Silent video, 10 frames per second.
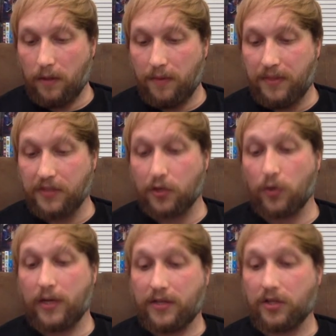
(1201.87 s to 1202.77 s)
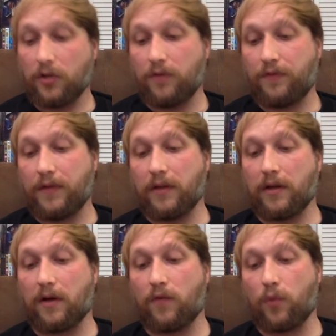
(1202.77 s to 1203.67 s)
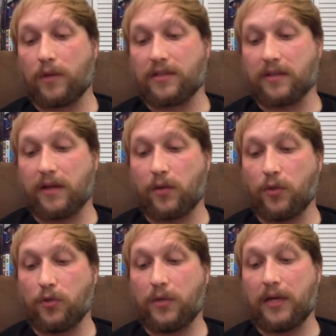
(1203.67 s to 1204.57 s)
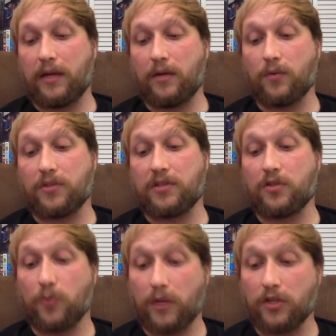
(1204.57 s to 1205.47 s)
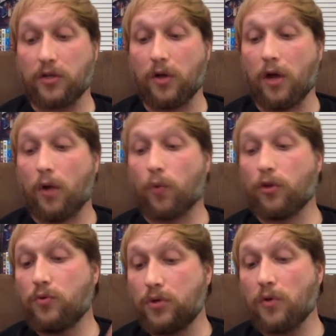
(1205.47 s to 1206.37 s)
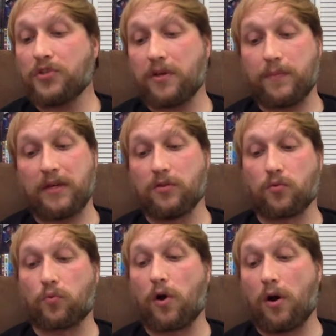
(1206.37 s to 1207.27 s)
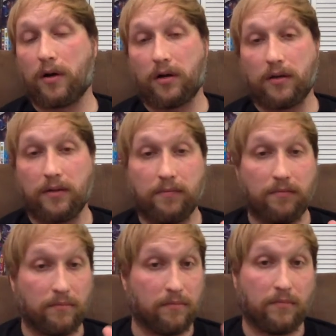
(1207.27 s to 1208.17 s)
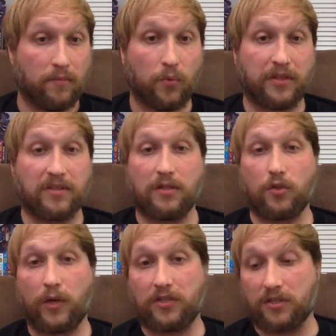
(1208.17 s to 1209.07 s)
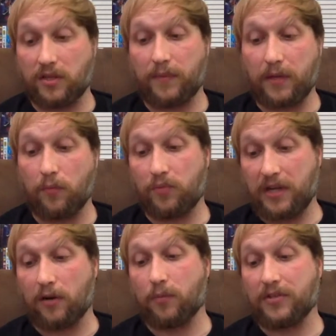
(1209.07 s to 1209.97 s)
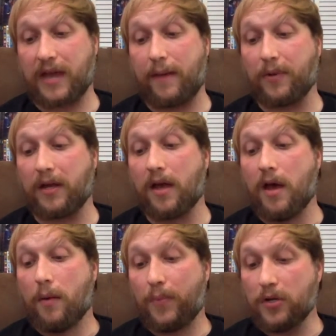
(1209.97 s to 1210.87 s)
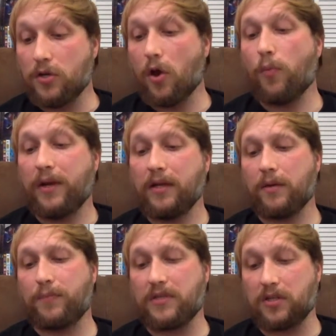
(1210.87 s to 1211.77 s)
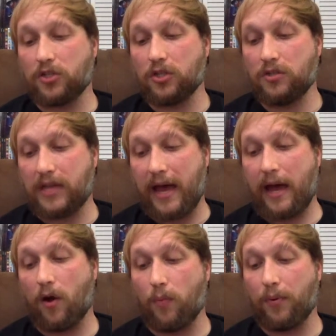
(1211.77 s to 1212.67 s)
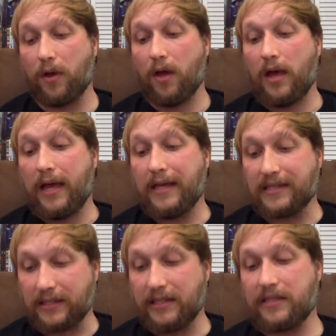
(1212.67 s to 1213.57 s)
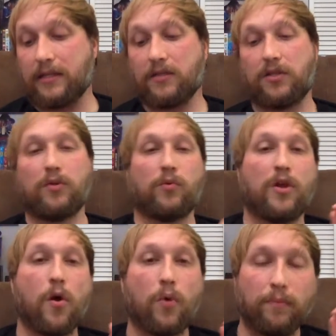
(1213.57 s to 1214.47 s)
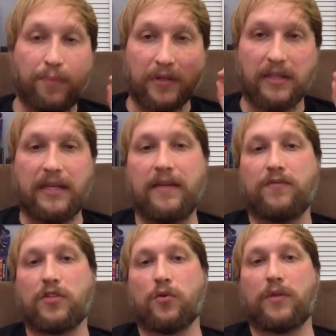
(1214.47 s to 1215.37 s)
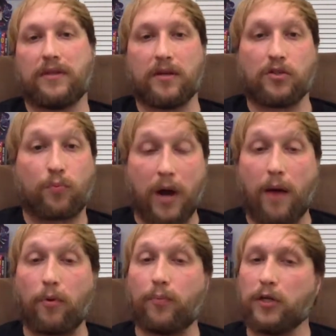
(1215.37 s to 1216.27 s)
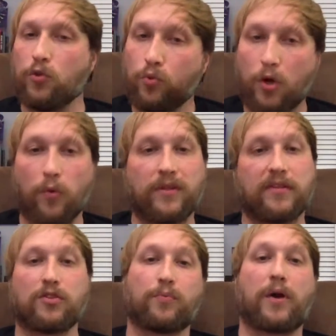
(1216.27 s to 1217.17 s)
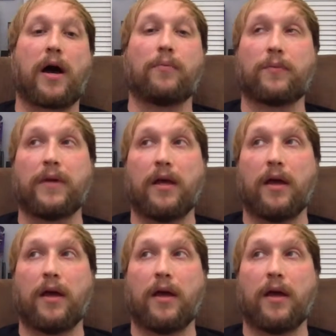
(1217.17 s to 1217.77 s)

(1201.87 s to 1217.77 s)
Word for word: This creates a good feeling of what it's like when you get into a situation where you know something is wrong with the situation, something terrible's happening, but nobody in a position to help is listening to you. No one believes you that there's a problem, but you know that there's a problem.